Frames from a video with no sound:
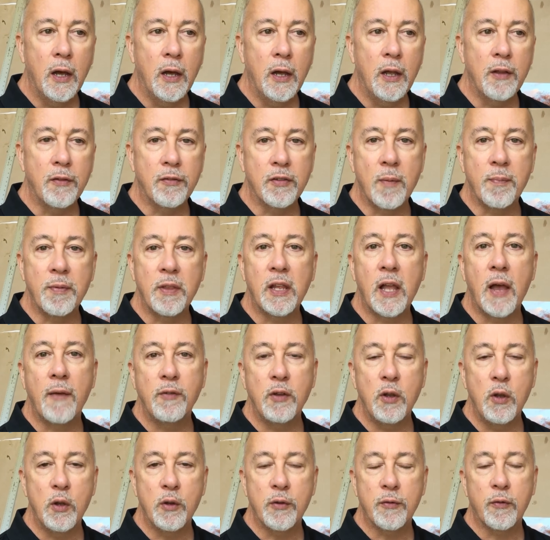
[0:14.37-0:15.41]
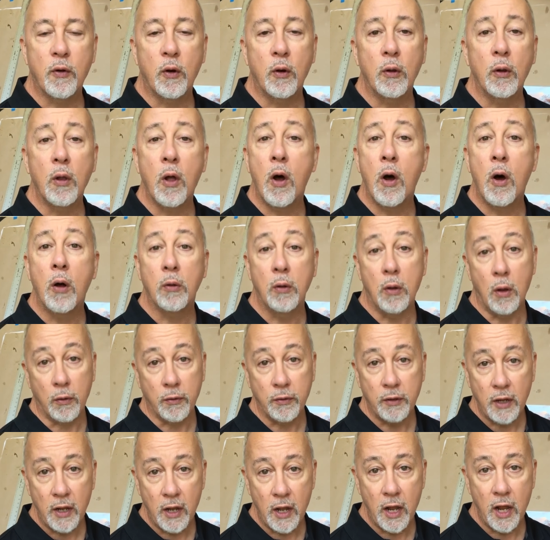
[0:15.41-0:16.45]
It's something I've used for a long, long
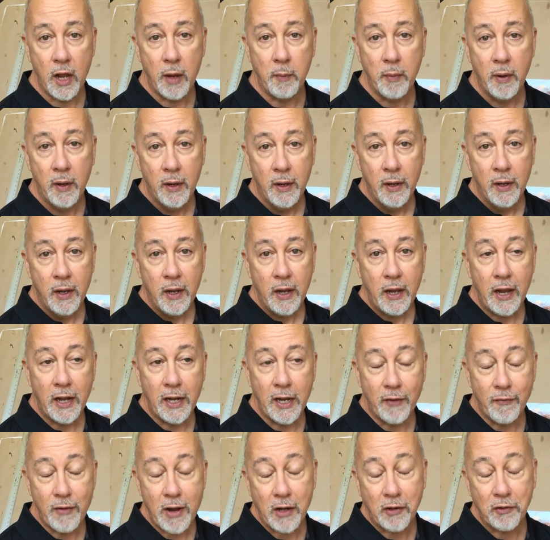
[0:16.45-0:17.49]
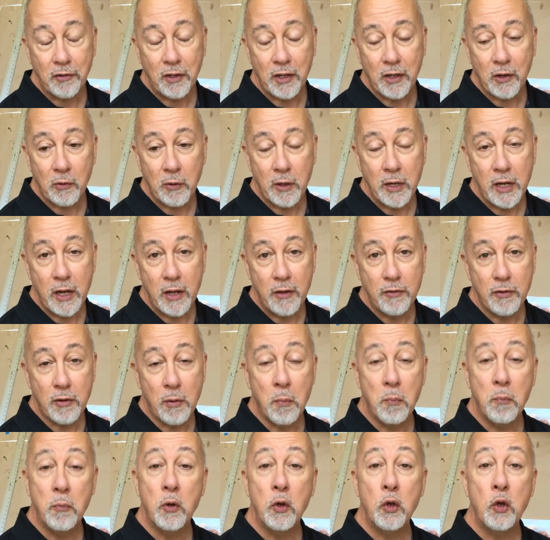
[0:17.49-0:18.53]
time, and I've actually created
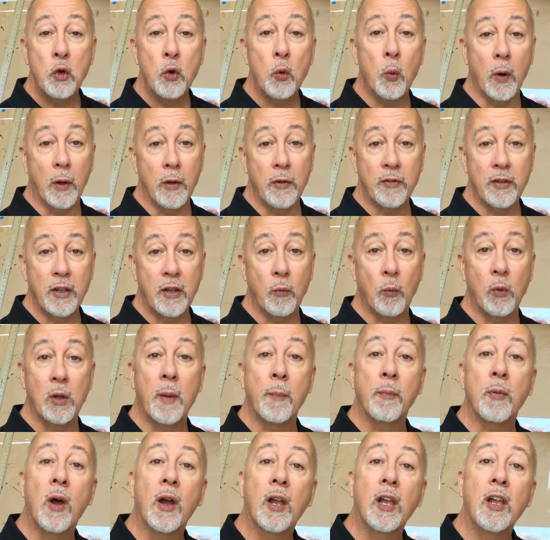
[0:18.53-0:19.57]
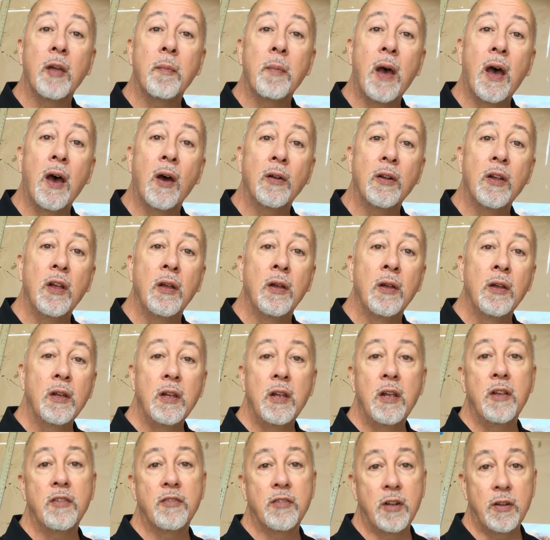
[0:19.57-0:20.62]
some new ones. And what I'm talking about
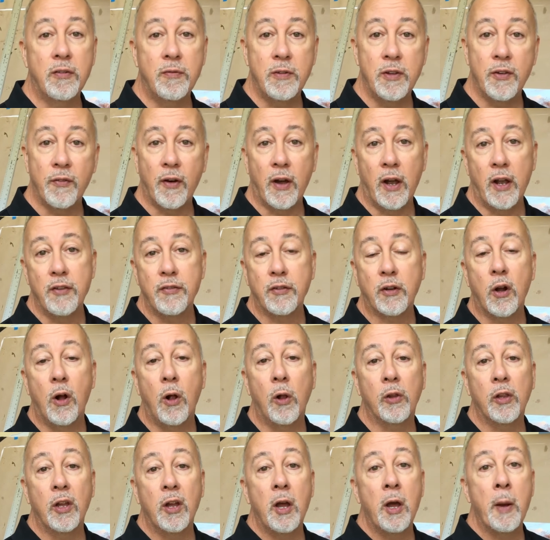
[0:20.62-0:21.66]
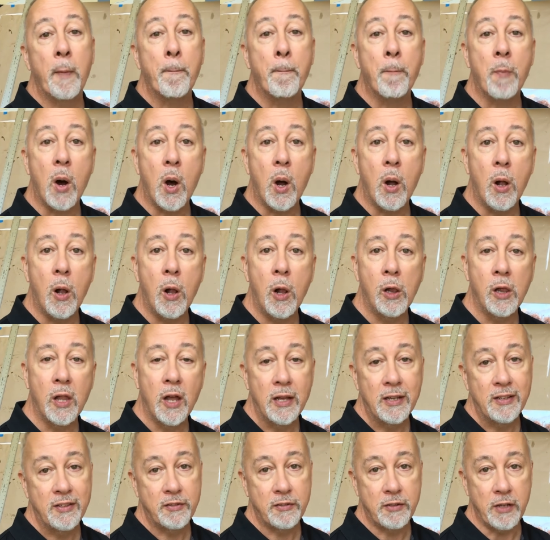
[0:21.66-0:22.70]
is a device called a mahl
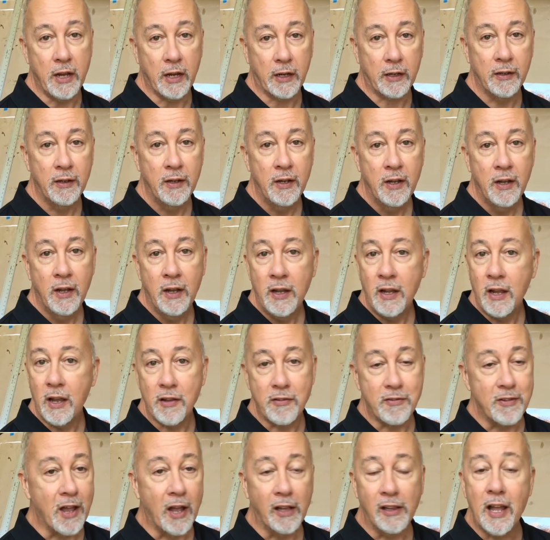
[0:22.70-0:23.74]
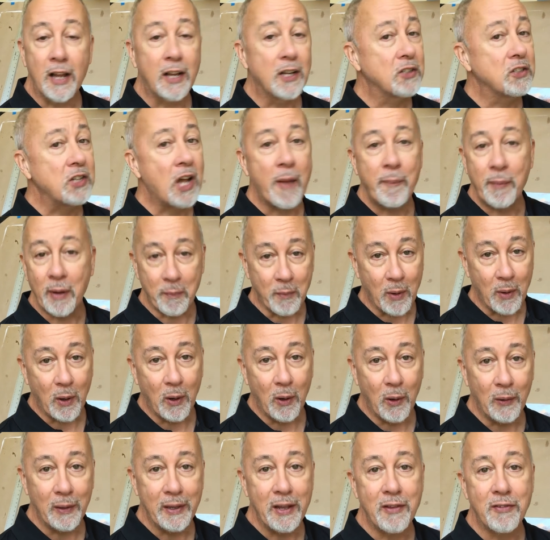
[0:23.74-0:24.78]
stick. It's not like a shopping
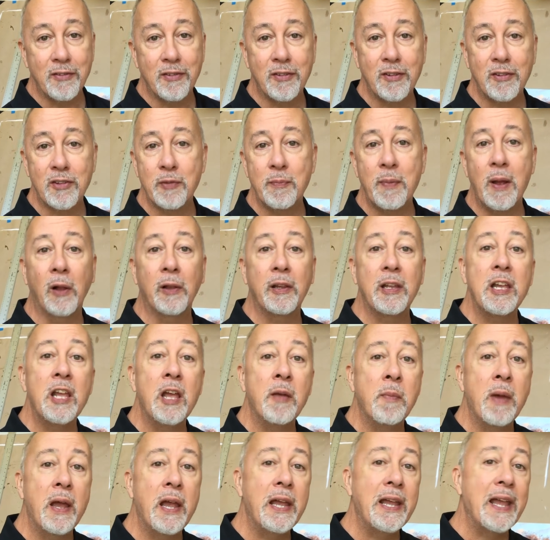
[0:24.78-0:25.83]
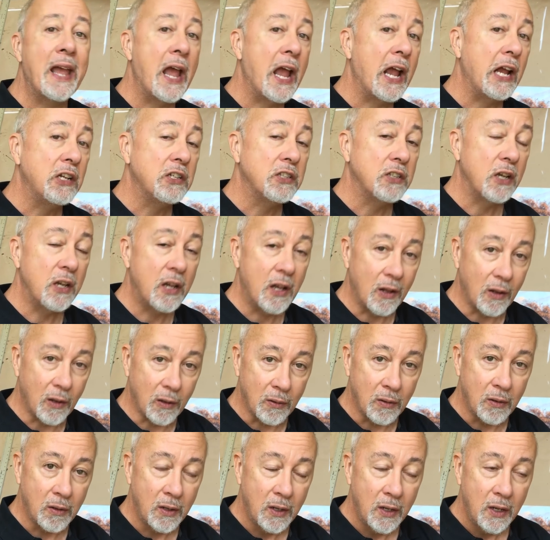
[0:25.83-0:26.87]
mall, it's spelled
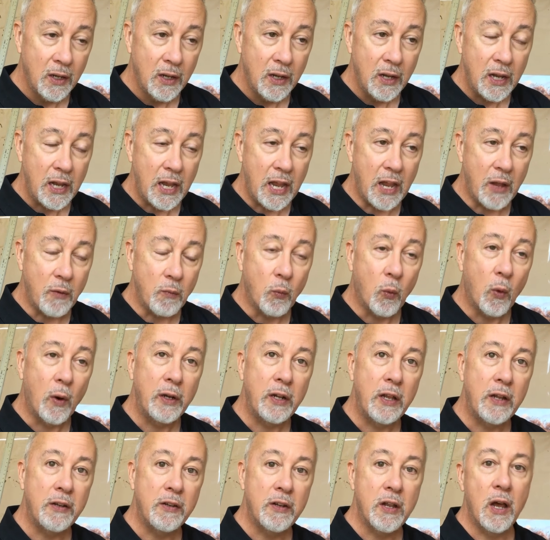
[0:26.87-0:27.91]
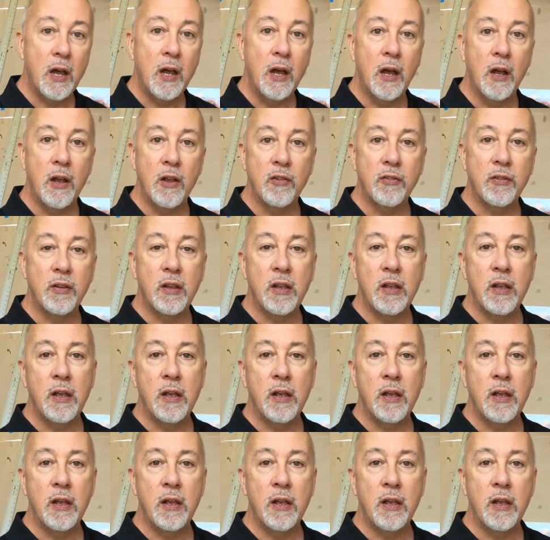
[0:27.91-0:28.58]
M-A-H-L. And what it does